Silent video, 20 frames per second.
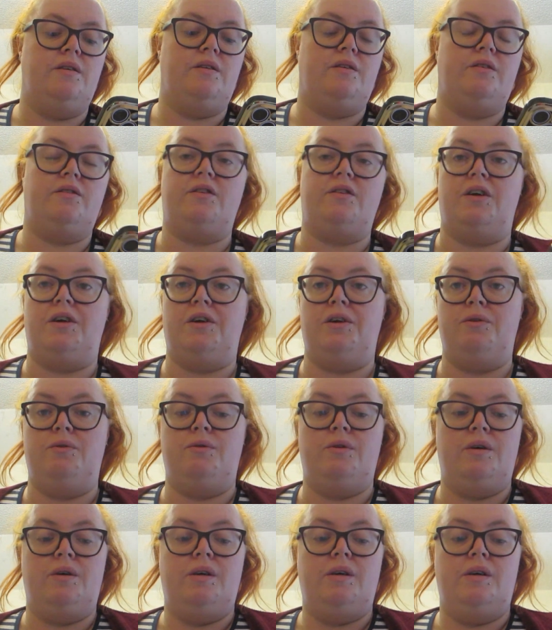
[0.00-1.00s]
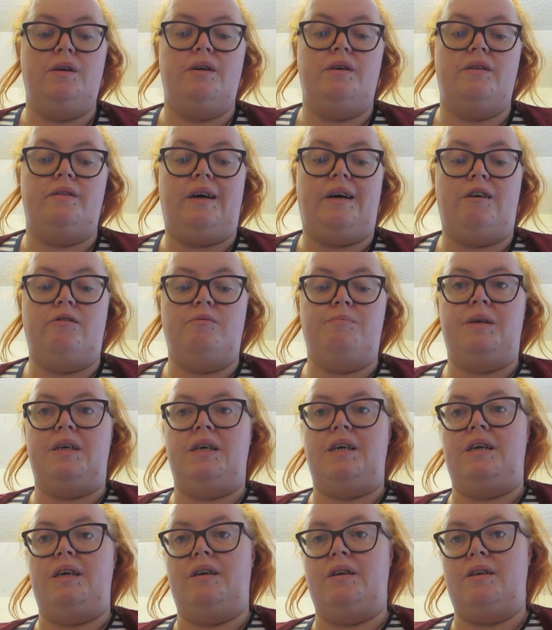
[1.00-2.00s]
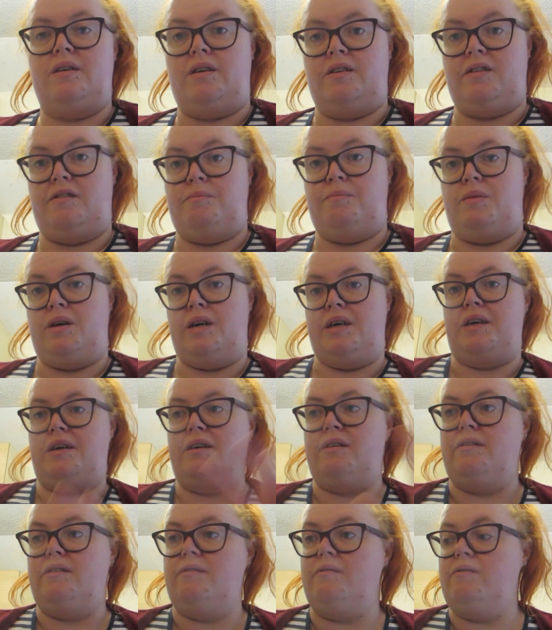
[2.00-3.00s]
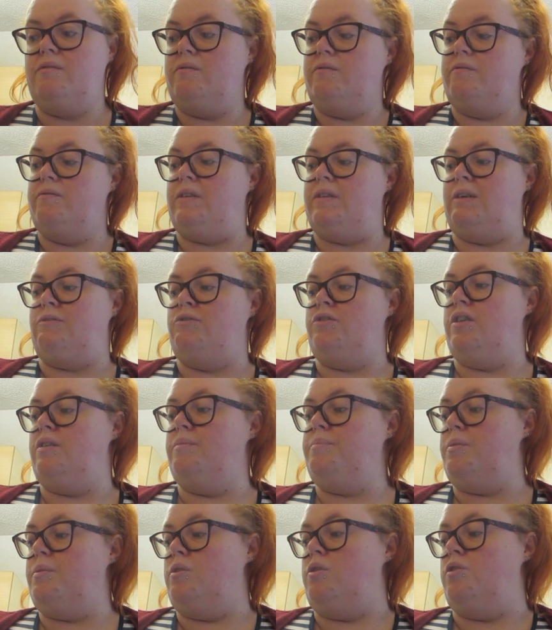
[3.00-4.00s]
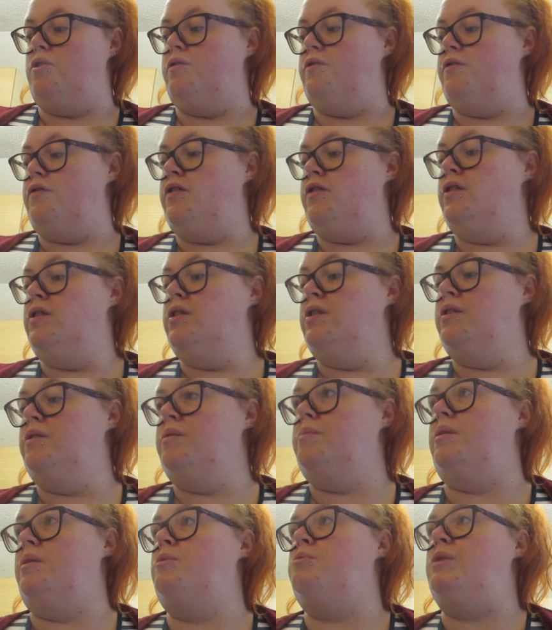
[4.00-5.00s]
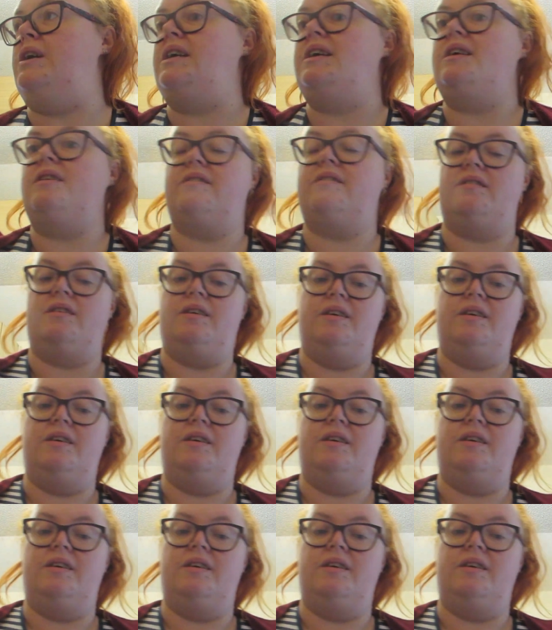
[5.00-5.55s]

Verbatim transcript: So, that will be kind of my roundup of my weight.